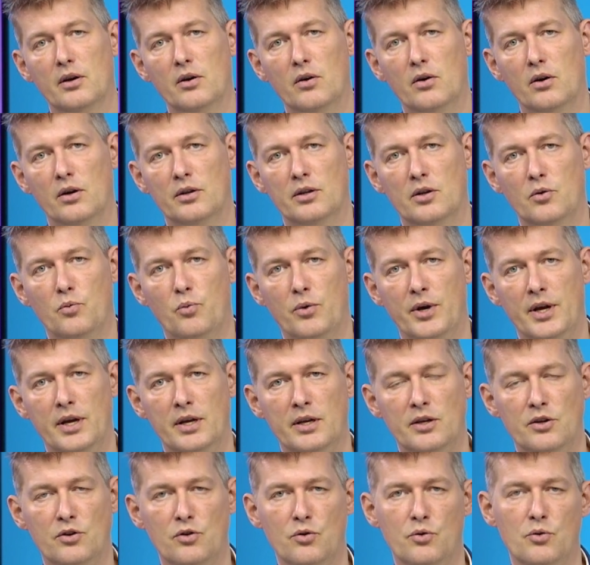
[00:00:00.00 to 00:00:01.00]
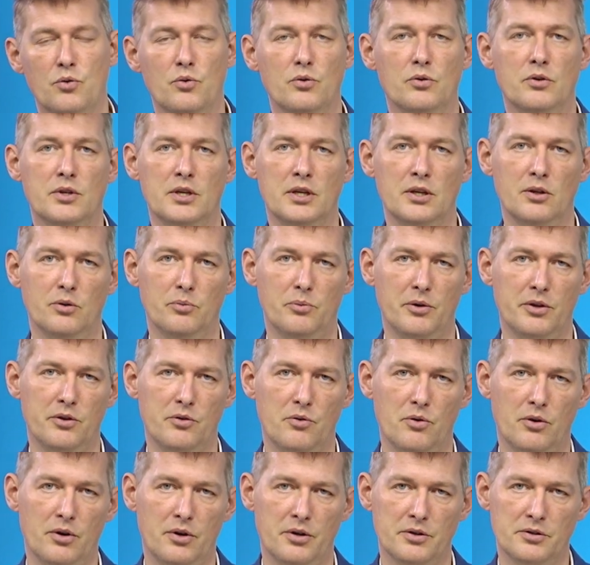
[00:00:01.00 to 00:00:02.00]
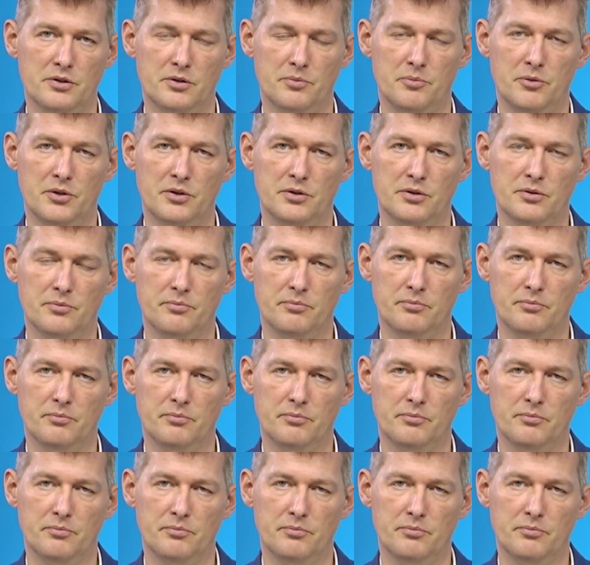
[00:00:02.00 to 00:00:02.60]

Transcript: on the way you deal with your customers.